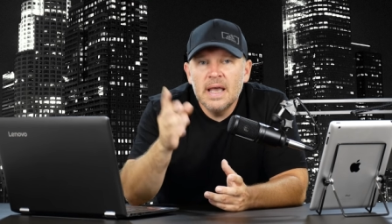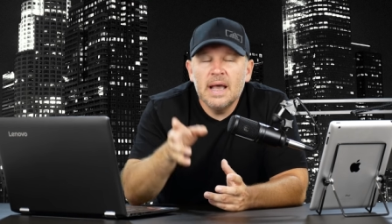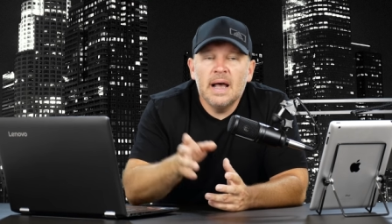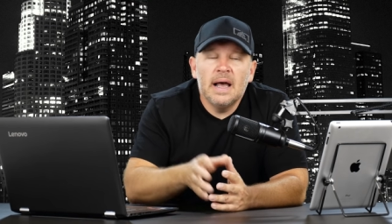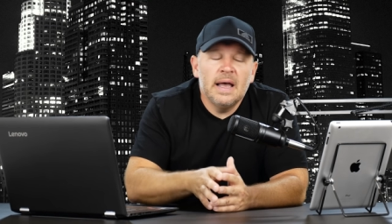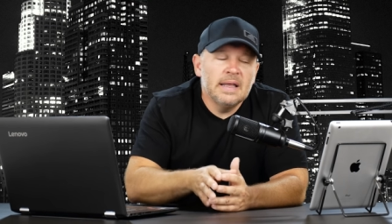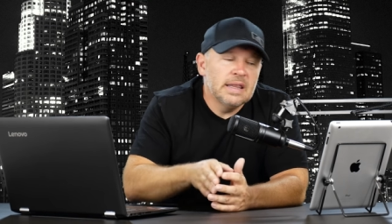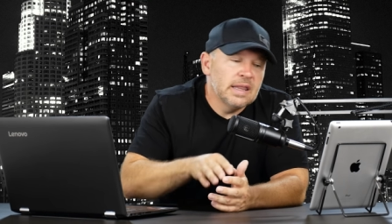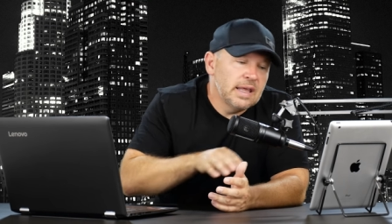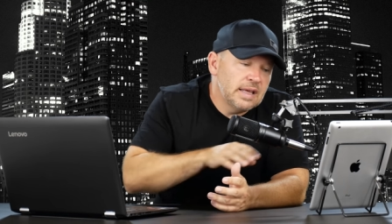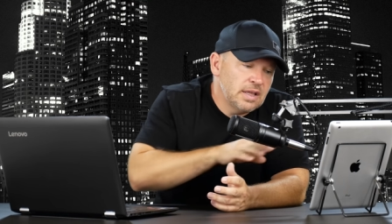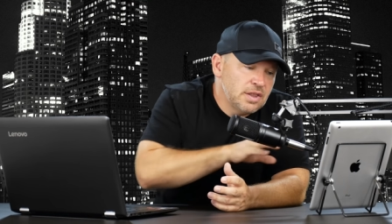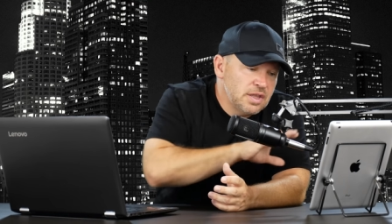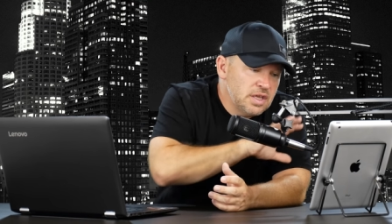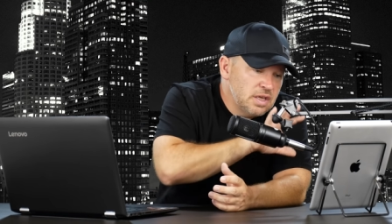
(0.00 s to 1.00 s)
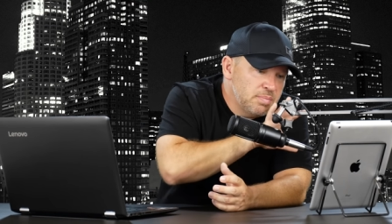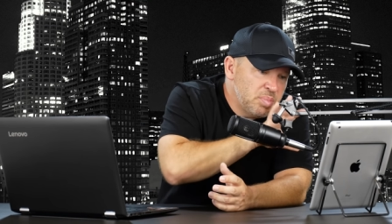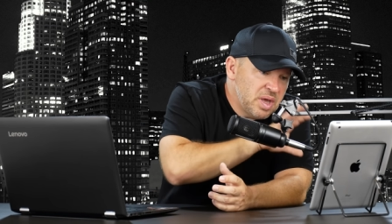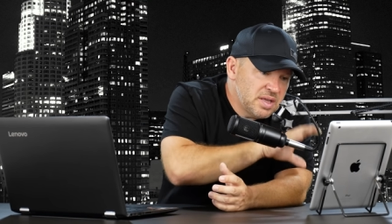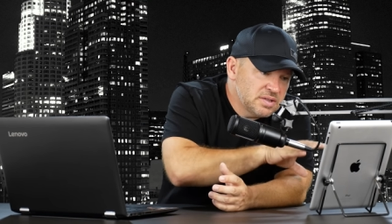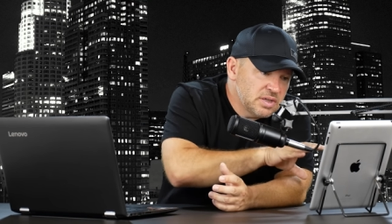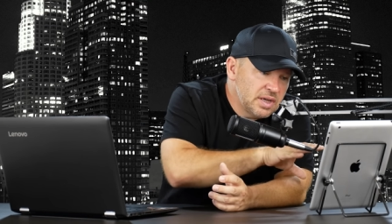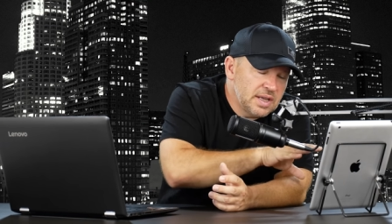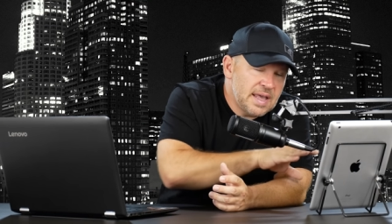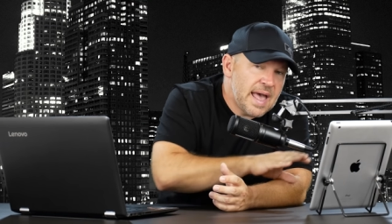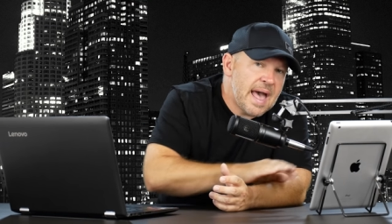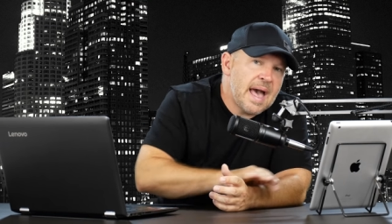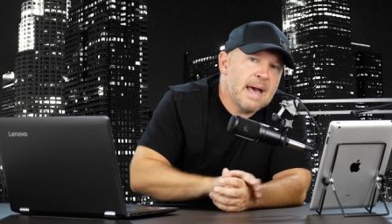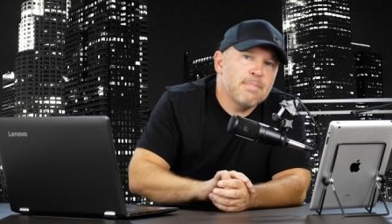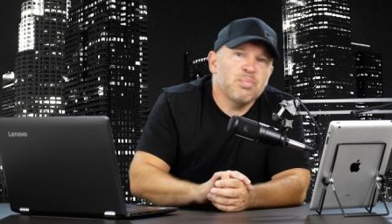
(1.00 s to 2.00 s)
I like the Panasonic
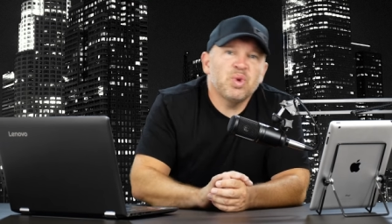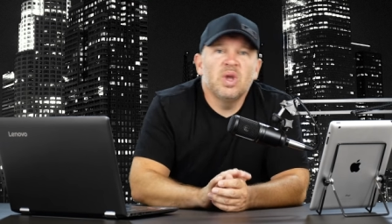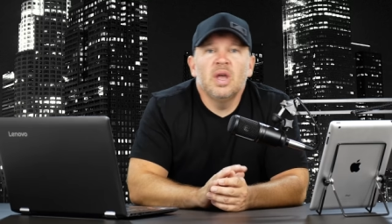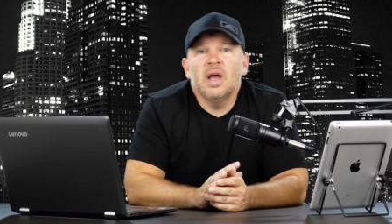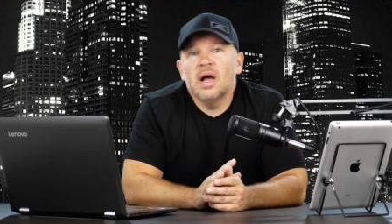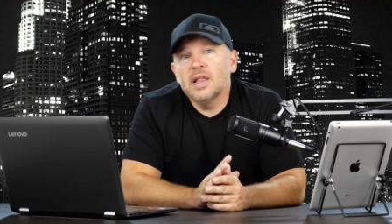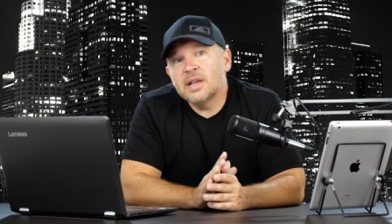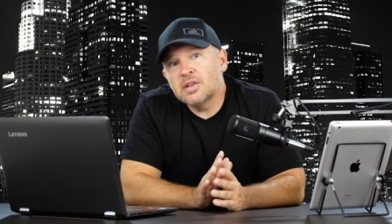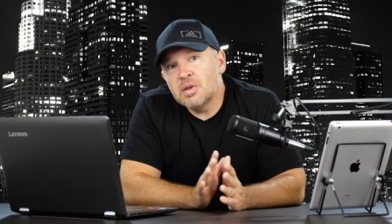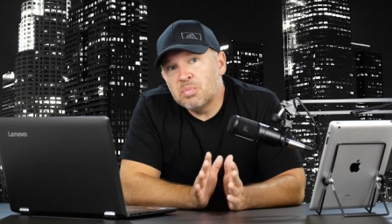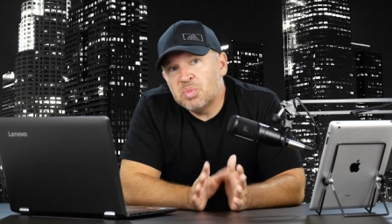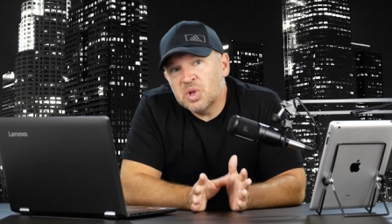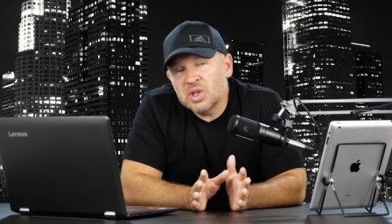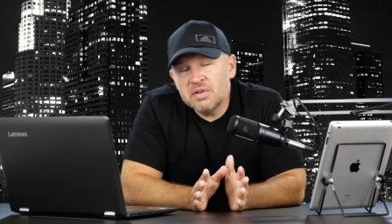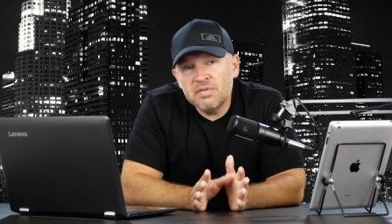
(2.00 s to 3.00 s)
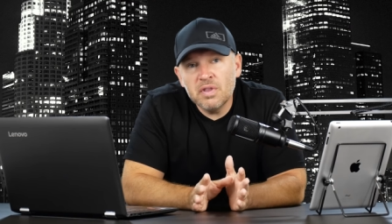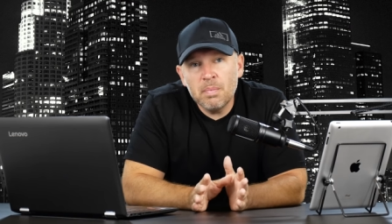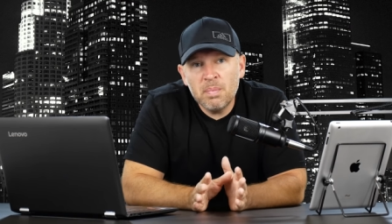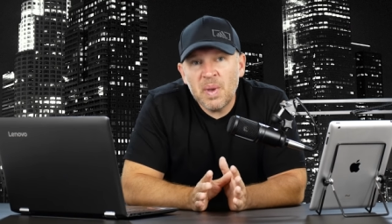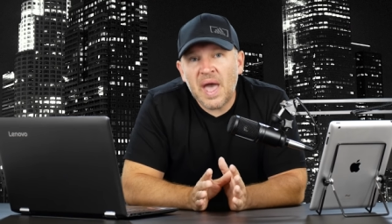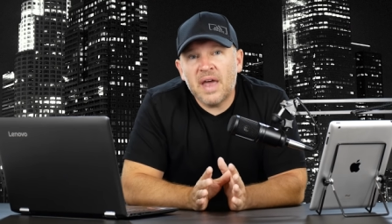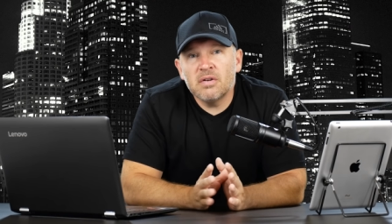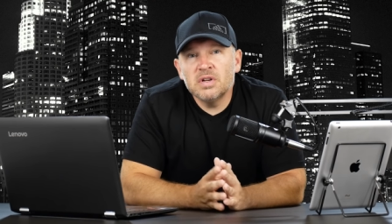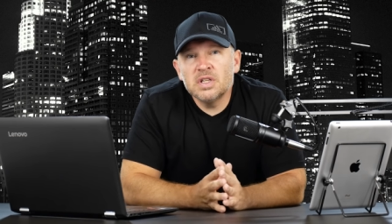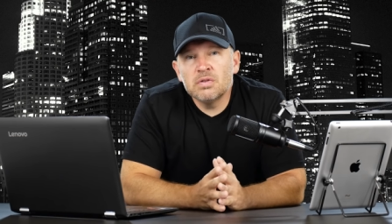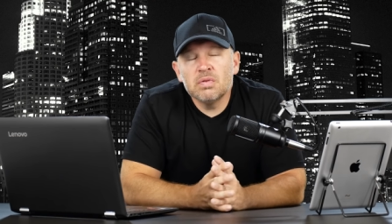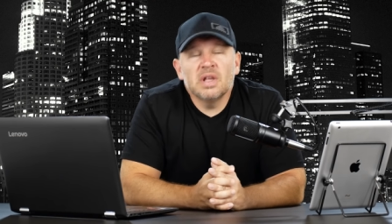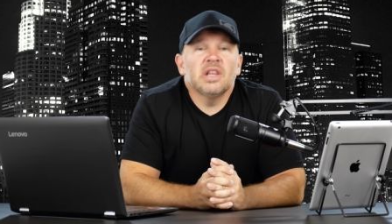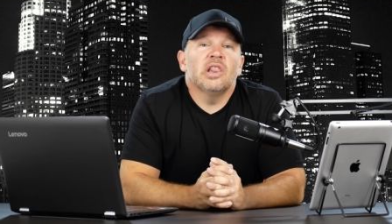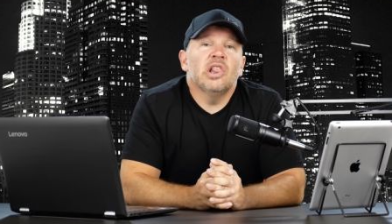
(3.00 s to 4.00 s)
app. I like the ability for the batteries
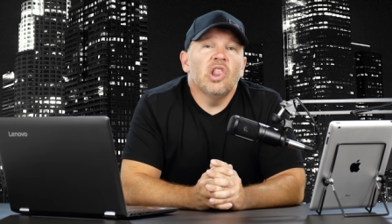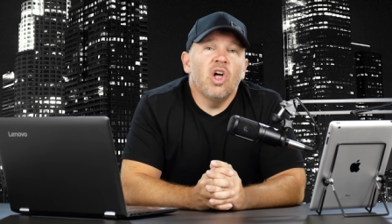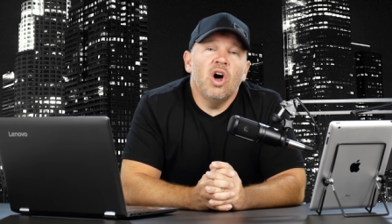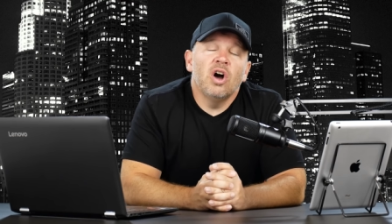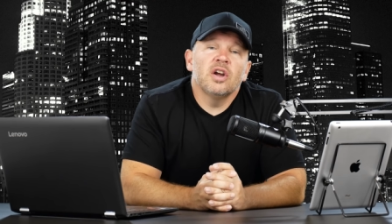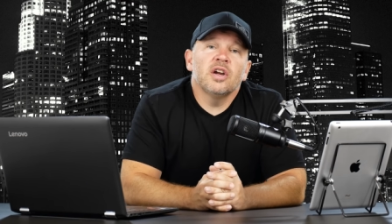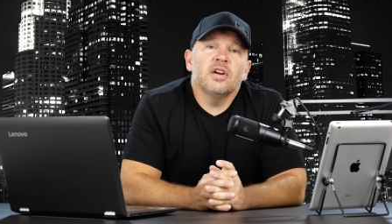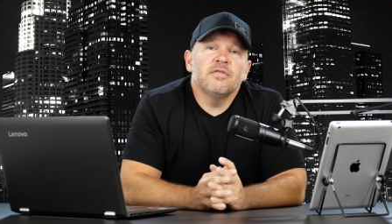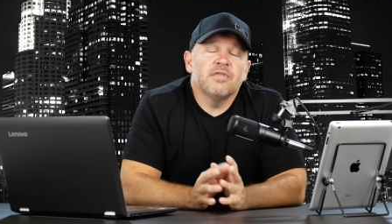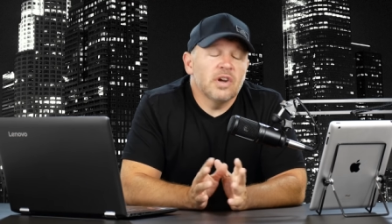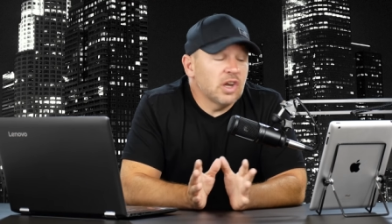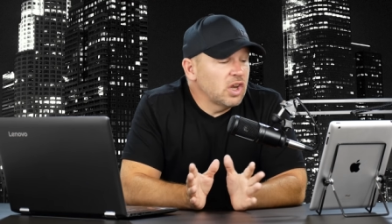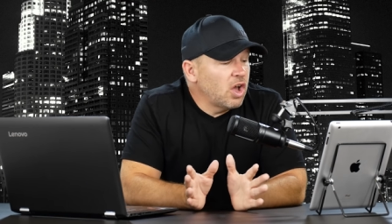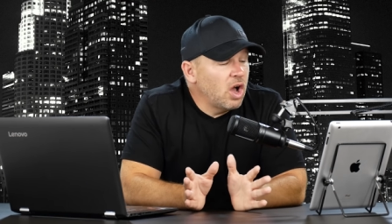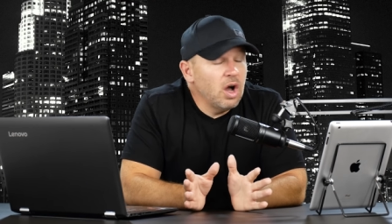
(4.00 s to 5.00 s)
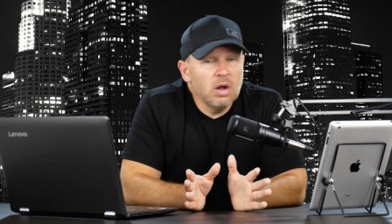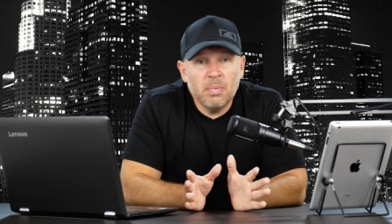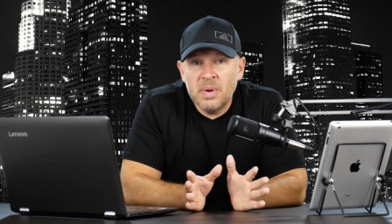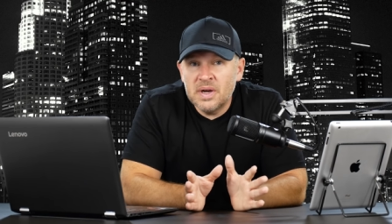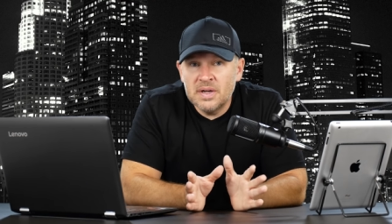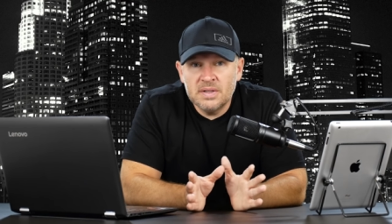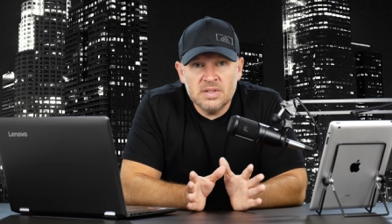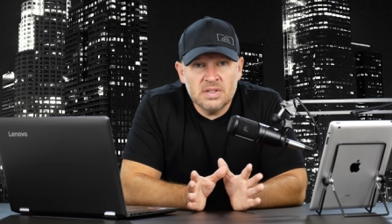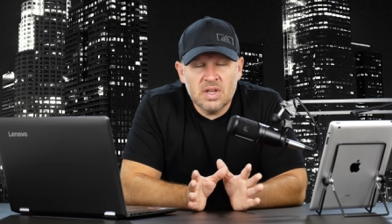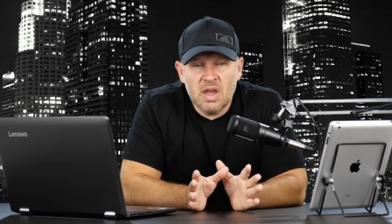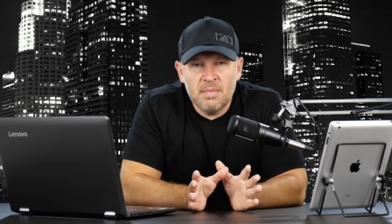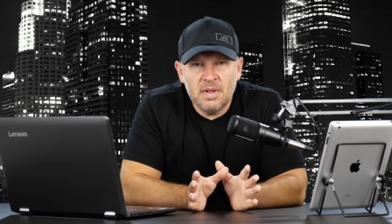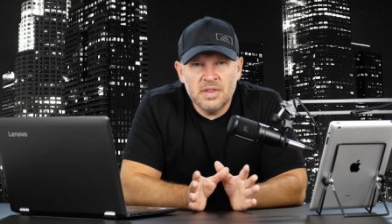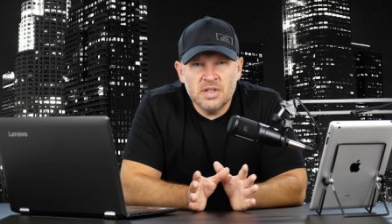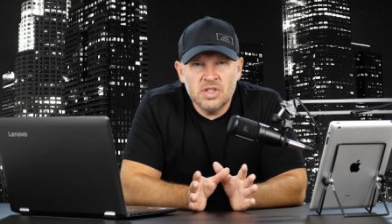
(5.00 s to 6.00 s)
to run longer for long periods of
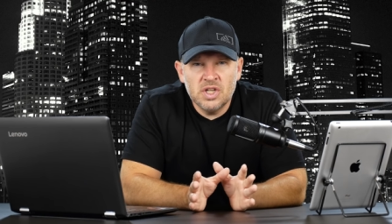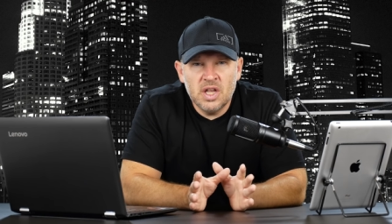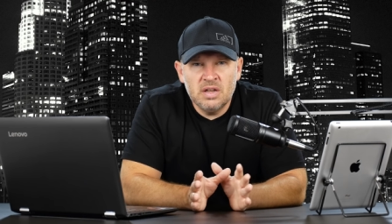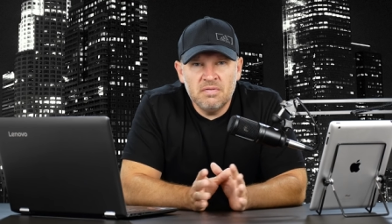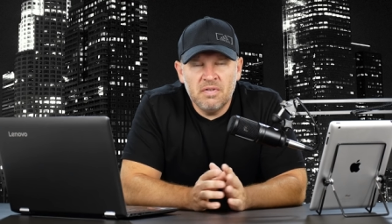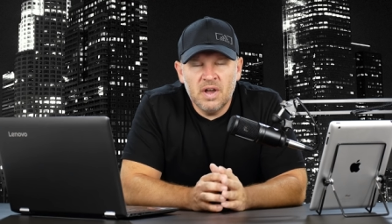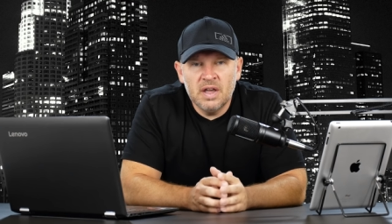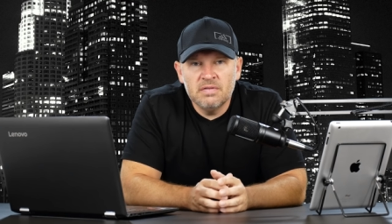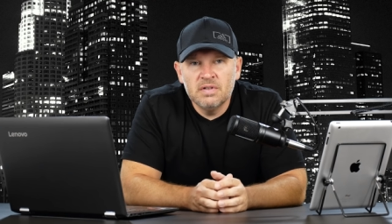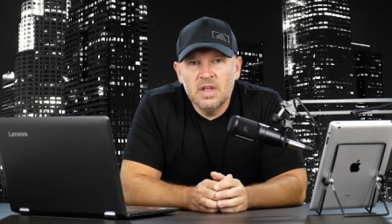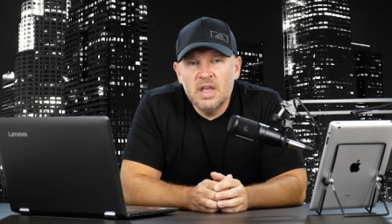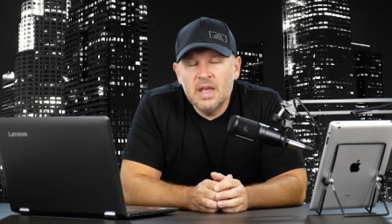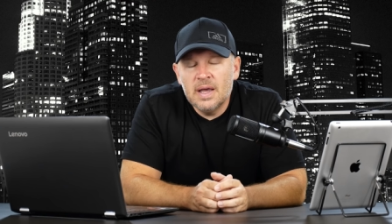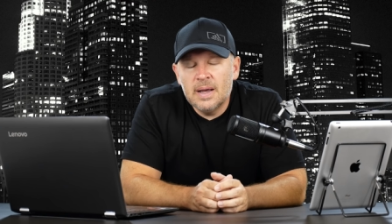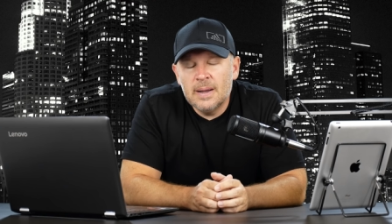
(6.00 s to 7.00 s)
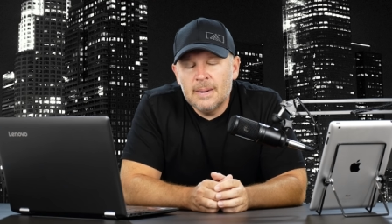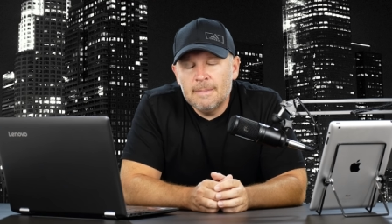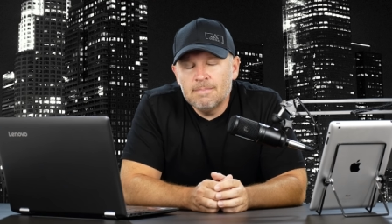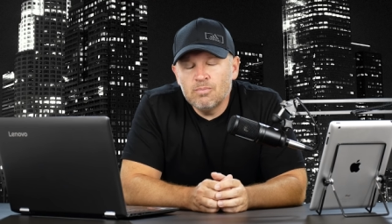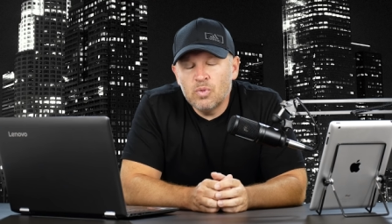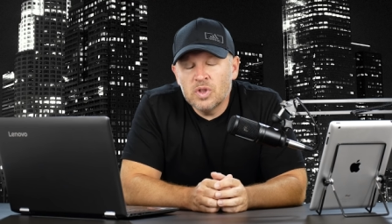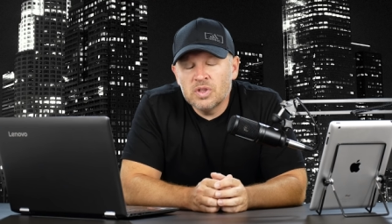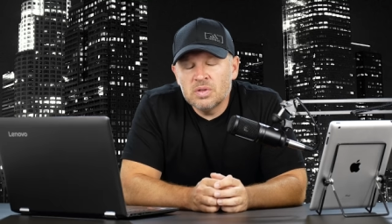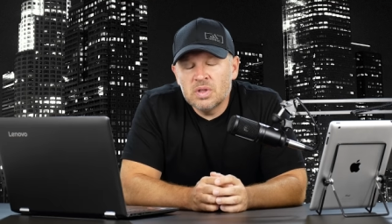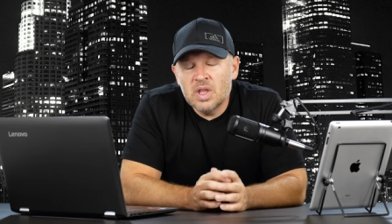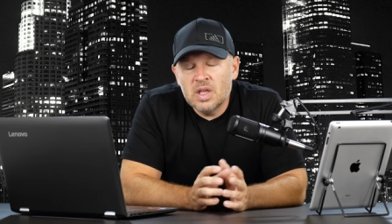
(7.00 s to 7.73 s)
time on the G85 um, with